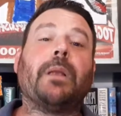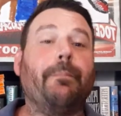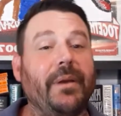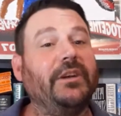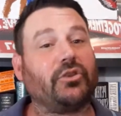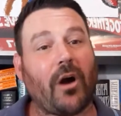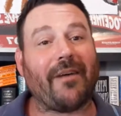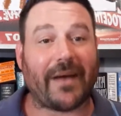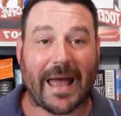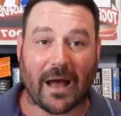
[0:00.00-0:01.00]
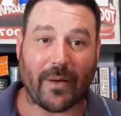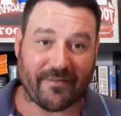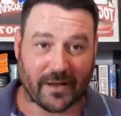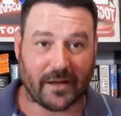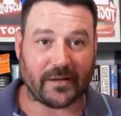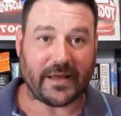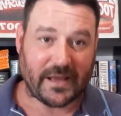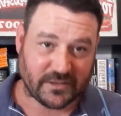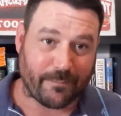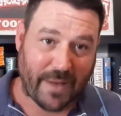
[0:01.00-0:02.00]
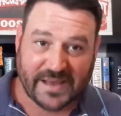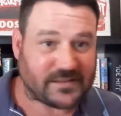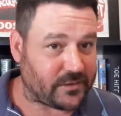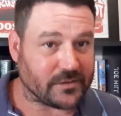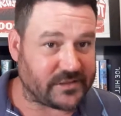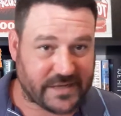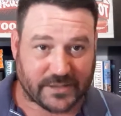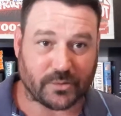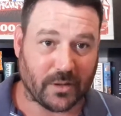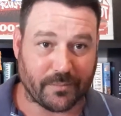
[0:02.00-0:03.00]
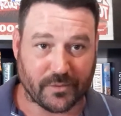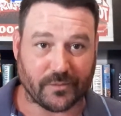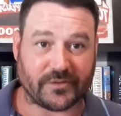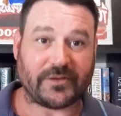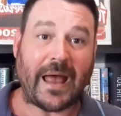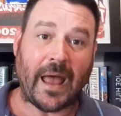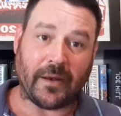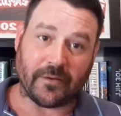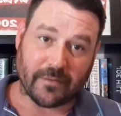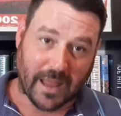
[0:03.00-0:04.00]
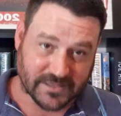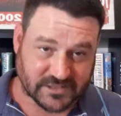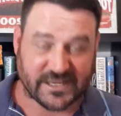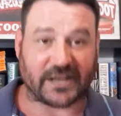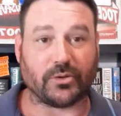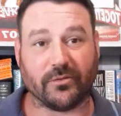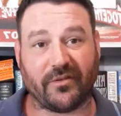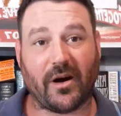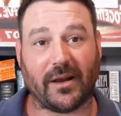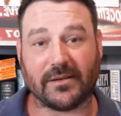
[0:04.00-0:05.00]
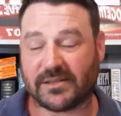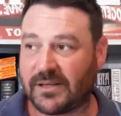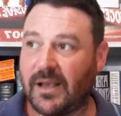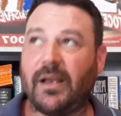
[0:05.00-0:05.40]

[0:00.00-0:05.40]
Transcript: Big Driver, however, is based on sexual abuse and sexual violence.